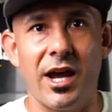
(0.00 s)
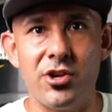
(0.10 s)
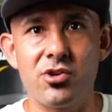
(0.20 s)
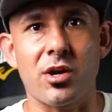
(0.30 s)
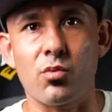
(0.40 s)

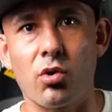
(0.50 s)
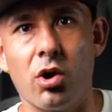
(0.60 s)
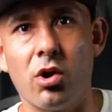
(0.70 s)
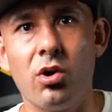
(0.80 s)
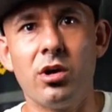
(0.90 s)
And you can
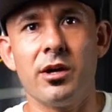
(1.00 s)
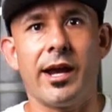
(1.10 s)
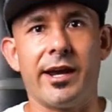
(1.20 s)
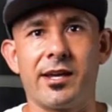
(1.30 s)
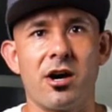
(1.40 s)
roll
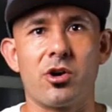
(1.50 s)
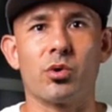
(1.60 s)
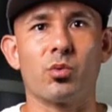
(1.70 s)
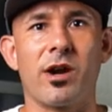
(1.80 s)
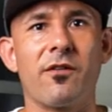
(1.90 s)
and counter
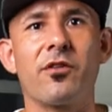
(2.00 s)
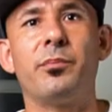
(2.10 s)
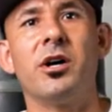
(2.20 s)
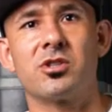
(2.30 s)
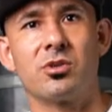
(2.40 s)
with whatever
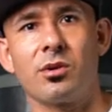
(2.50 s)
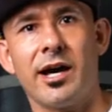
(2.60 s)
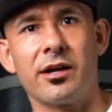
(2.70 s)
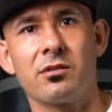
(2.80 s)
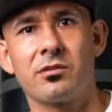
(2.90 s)
punch you
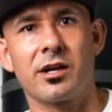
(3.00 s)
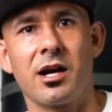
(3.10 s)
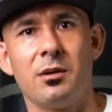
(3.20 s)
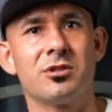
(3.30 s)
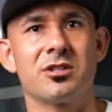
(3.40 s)
like,
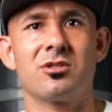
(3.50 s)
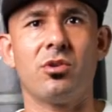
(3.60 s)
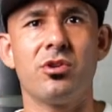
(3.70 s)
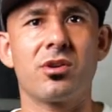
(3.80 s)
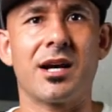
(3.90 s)
okay? I'm just
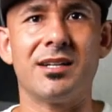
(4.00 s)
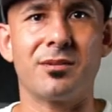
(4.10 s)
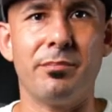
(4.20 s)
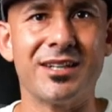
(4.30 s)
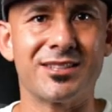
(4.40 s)
showing you guys
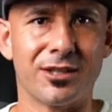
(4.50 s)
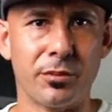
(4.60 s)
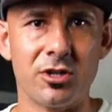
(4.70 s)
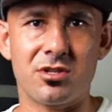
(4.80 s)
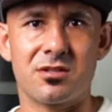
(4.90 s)
some basic
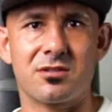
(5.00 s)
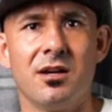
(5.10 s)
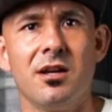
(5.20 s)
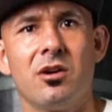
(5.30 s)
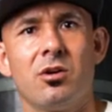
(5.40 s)
punches,
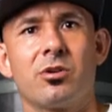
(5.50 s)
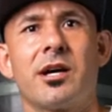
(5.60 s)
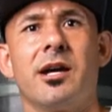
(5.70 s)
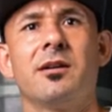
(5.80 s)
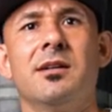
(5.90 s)

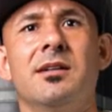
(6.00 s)
okay?